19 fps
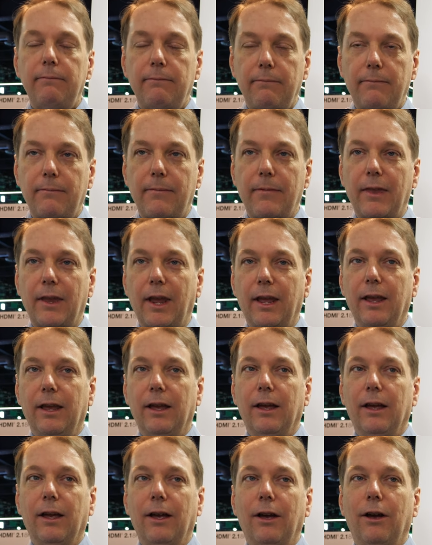kind of stuff,
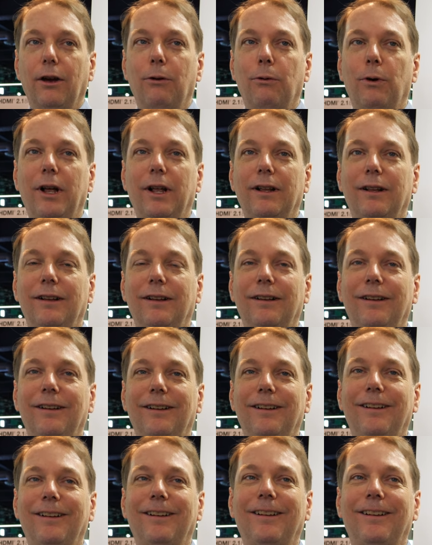and it needs to be
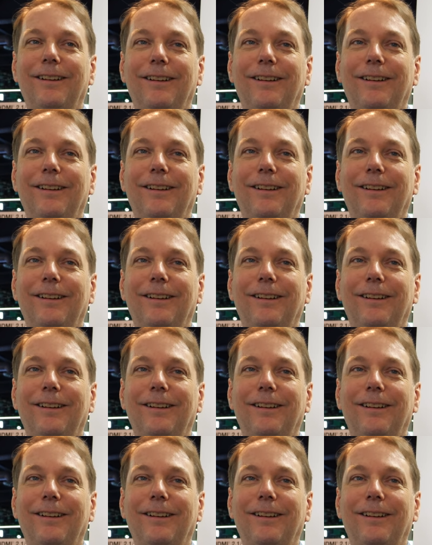automatic.